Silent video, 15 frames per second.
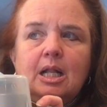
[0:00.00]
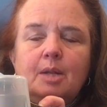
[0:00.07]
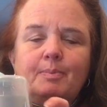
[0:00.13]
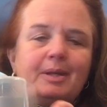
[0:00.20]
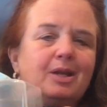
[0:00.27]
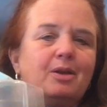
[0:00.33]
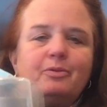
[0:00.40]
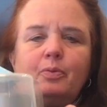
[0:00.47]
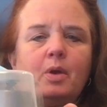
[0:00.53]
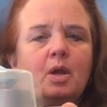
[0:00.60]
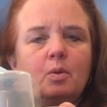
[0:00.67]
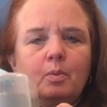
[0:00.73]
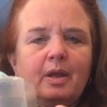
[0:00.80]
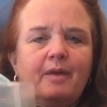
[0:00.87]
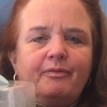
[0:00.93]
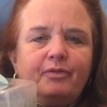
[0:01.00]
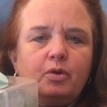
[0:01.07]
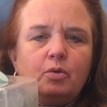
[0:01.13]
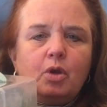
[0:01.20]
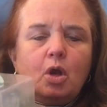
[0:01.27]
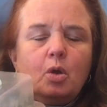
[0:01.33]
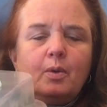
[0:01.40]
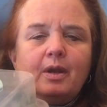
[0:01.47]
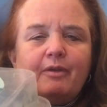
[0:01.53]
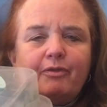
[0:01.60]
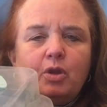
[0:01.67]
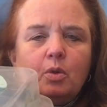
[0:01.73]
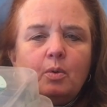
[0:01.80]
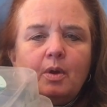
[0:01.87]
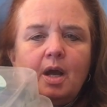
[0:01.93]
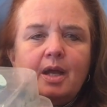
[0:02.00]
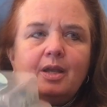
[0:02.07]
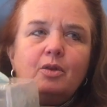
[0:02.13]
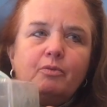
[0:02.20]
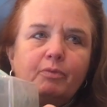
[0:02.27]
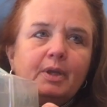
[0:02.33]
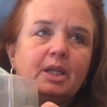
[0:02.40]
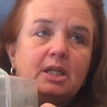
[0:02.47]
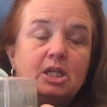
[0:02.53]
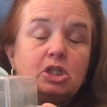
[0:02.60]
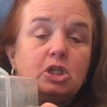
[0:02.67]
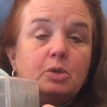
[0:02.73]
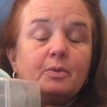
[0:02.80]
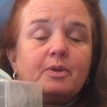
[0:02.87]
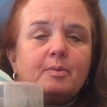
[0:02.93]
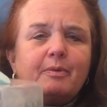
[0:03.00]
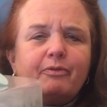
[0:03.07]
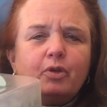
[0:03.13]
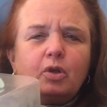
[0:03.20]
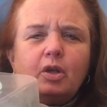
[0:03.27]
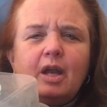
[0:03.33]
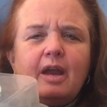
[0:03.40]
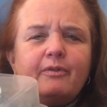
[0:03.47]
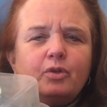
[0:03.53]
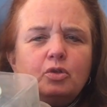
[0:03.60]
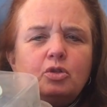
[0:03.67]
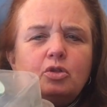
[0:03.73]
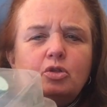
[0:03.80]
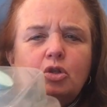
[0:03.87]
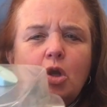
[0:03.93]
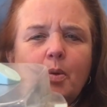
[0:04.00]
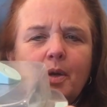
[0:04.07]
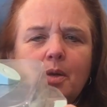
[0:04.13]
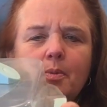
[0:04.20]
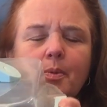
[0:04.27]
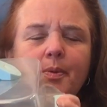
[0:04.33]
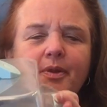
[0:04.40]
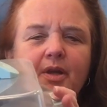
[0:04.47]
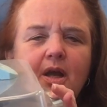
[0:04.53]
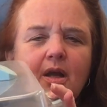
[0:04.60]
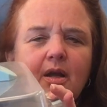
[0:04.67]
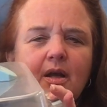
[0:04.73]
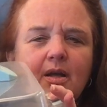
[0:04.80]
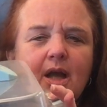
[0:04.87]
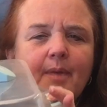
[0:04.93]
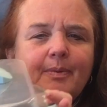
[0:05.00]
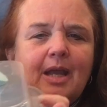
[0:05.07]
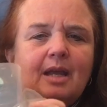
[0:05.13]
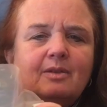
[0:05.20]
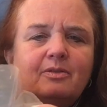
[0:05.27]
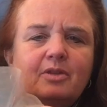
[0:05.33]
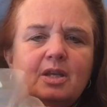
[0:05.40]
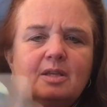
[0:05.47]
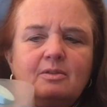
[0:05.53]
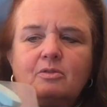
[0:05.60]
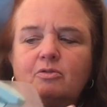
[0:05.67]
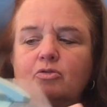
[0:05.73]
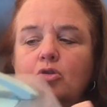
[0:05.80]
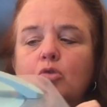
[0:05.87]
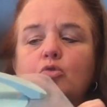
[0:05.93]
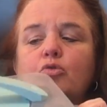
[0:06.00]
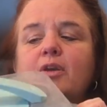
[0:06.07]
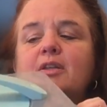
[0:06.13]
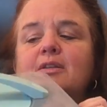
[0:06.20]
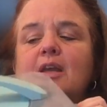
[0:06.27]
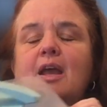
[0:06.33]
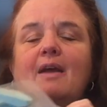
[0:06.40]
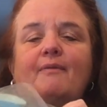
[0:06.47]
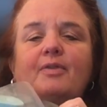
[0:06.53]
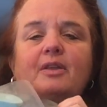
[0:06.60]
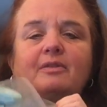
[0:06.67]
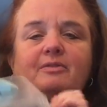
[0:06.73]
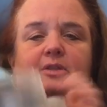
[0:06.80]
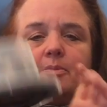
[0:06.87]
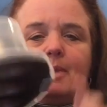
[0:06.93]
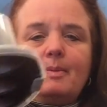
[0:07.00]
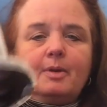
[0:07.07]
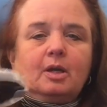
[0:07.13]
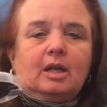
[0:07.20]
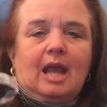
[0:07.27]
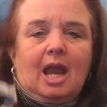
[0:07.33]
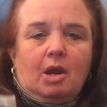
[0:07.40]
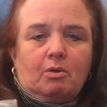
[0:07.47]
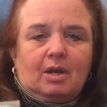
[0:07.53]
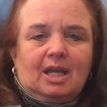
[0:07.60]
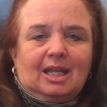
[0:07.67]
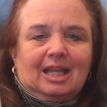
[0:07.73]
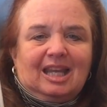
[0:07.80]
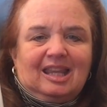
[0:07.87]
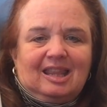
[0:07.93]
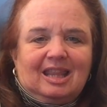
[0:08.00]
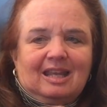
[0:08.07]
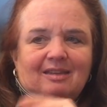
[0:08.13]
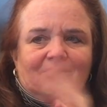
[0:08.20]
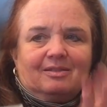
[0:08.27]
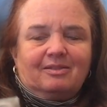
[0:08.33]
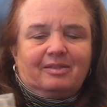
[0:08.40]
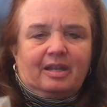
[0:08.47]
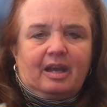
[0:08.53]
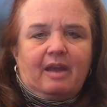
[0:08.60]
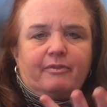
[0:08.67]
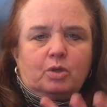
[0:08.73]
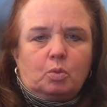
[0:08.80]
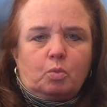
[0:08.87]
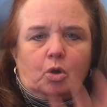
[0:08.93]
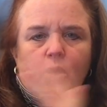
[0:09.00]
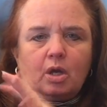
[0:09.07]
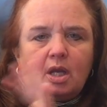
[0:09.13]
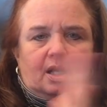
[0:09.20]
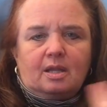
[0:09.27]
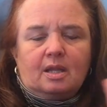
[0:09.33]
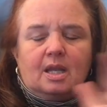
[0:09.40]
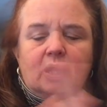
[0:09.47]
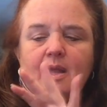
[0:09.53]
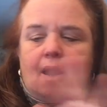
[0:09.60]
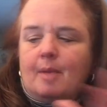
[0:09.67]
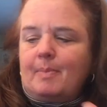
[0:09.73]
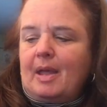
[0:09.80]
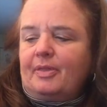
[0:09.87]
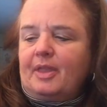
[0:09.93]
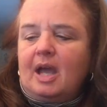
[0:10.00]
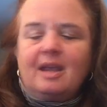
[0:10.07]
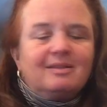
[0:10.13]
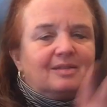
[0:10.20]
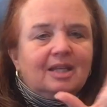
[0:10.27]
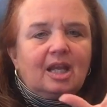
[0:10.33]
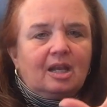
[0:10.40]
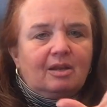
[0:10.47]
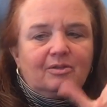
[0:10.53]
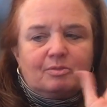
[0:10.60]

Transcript: because if you know and if you, uh, you really need two of them if you're going to ever go anywhere with cu cupcakes. It's so great to have this to be able to carry it like this instead of having to worry and about the ice and getting